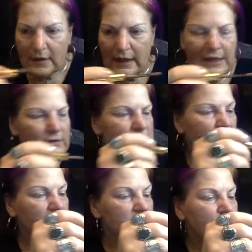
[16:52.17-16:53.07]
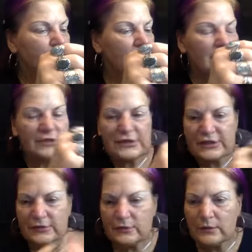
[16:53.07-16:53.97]
I also use blush
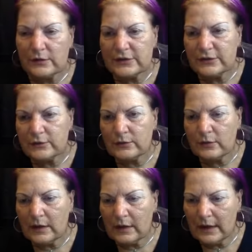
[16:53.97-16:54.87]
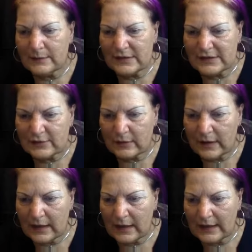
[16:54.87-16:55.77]
to do, I just
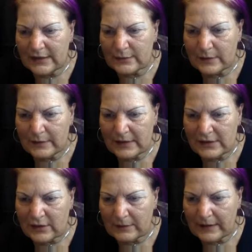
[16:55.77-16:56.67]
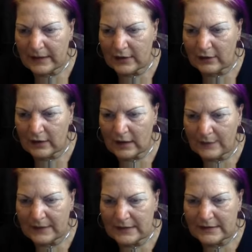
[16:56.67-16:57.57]
want to make sure I'm getting your
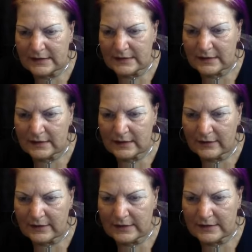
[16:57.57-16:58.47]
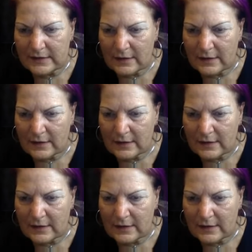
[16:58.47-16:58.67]
comments. There it is.